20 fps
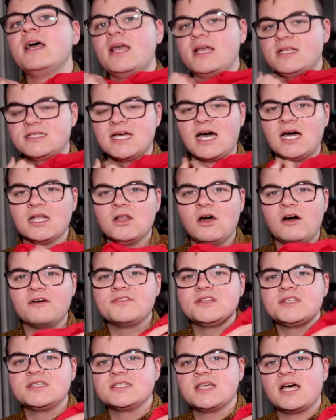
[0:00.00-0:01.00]
is that a lot
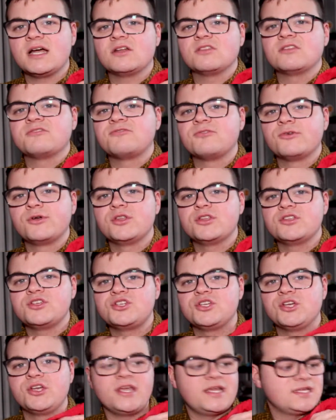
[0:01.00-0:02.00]
of the design on the front of the
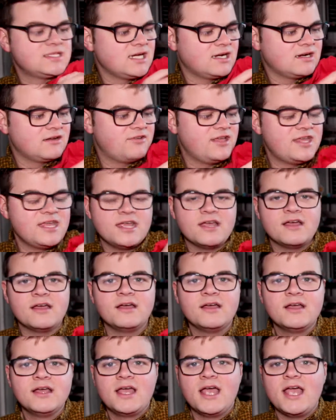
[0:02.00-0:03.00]
shirt is kind of
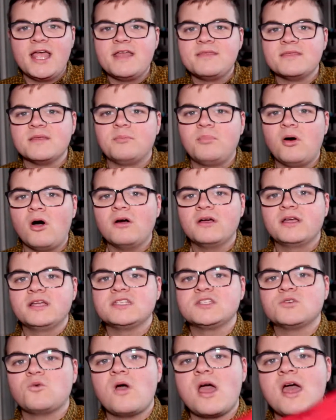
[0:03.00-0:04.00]
here in the
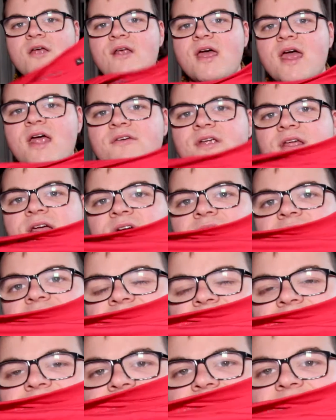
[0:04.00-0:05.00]
pocket square area, and
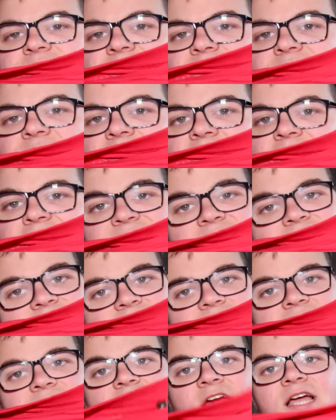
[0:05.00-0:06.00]
if you can see there, it
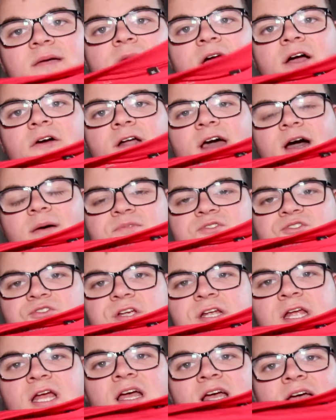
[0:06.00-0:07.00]
says A Nightmare on Elm
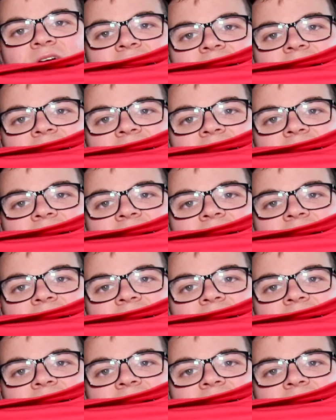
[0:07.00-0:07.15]
Street,